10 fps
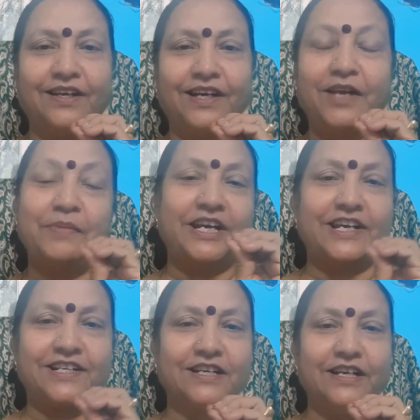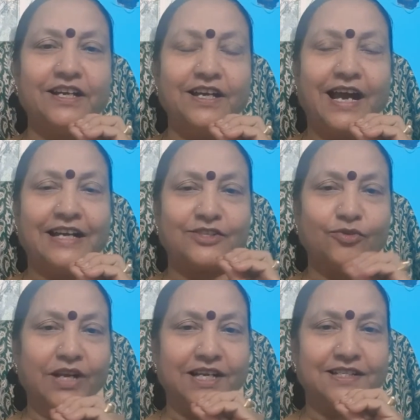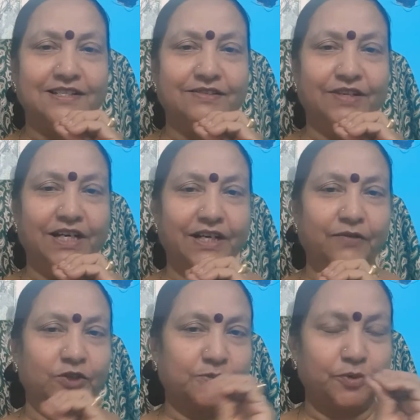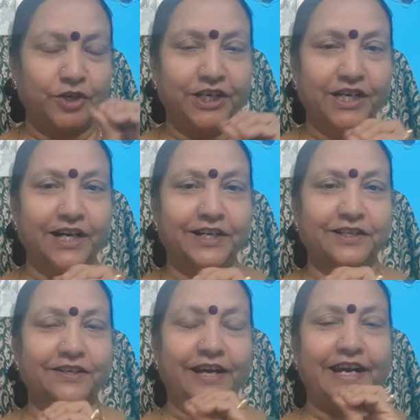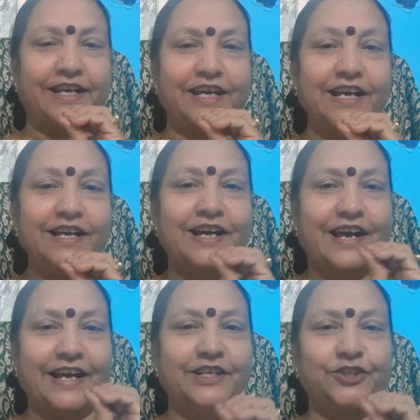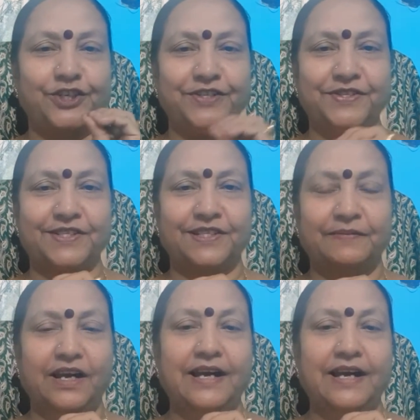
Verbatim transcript: immediately as soon as uh, he was put in under the Reiki energies.